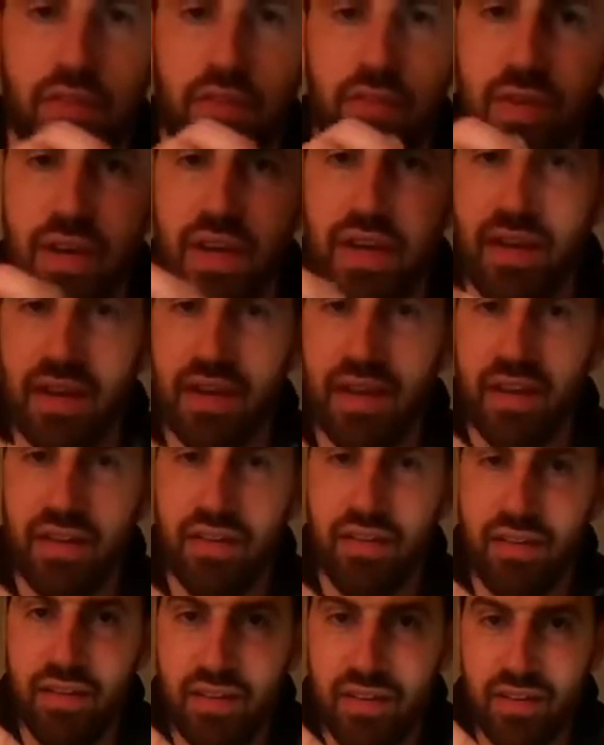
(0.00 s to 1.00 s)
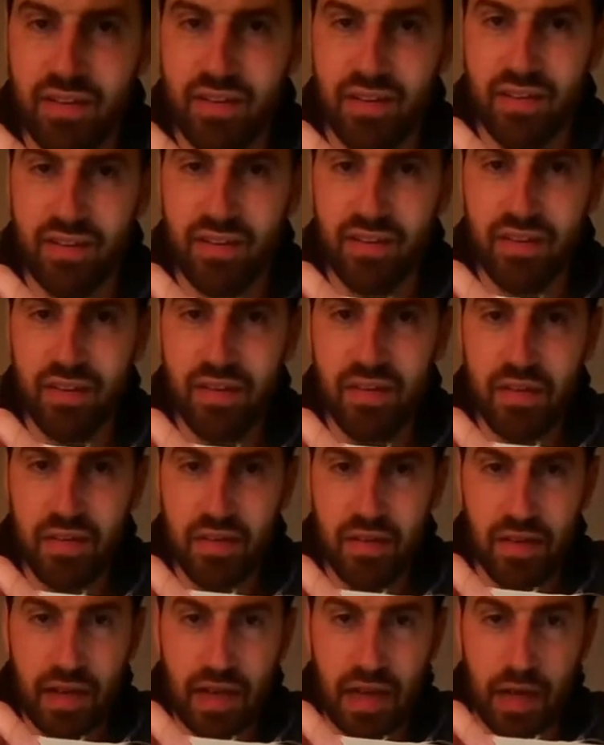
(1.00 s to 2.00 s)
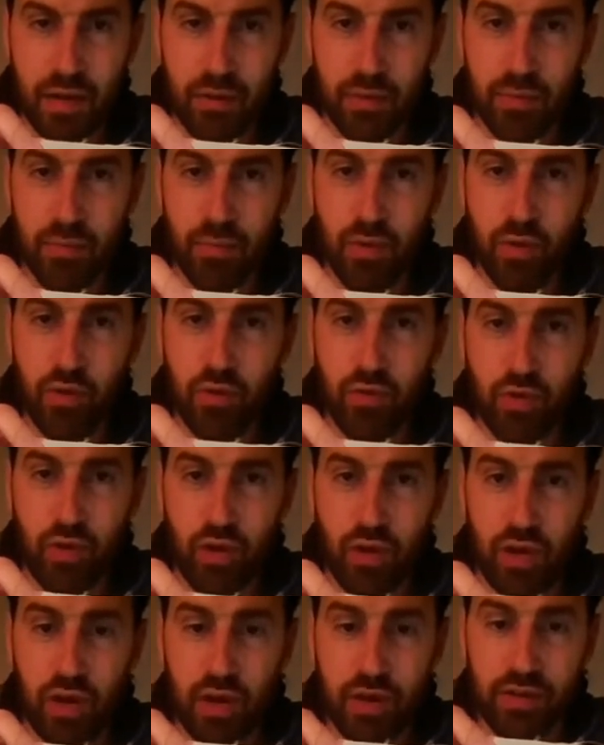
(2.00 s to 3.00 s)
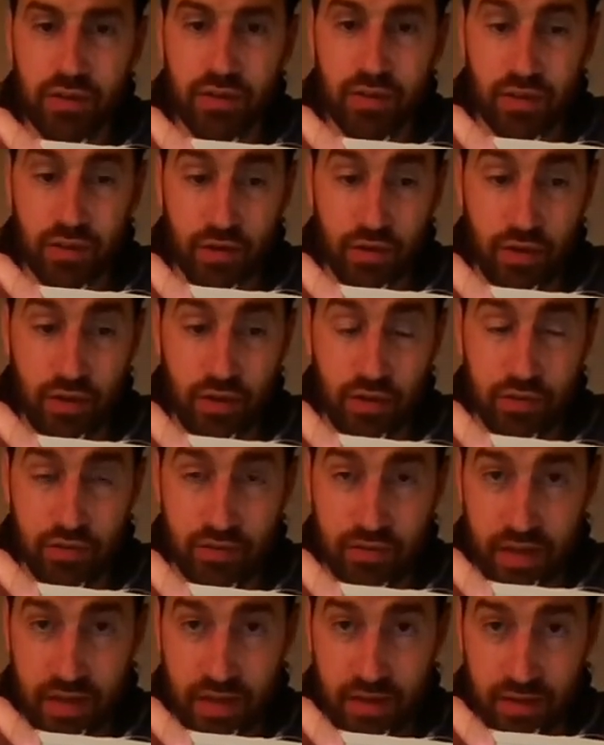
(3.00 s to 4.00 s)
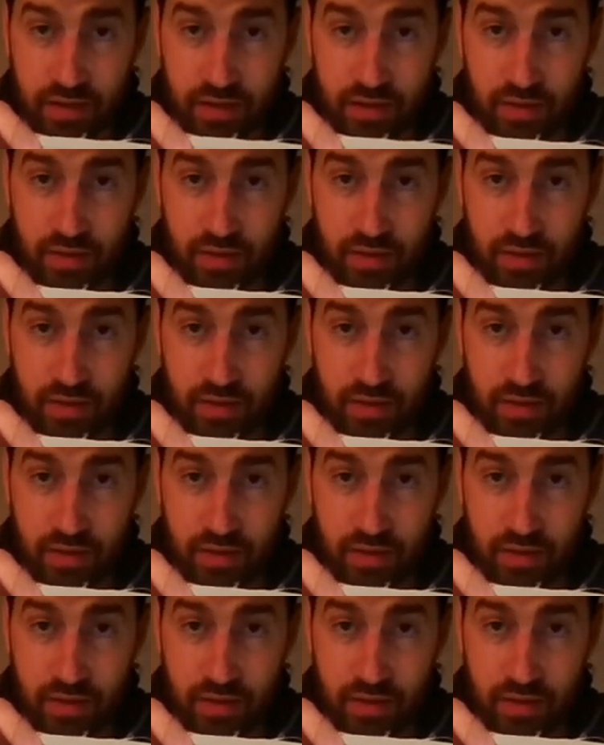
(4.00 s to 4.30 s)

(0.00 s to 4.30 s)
straight end, I would move on to the curved end.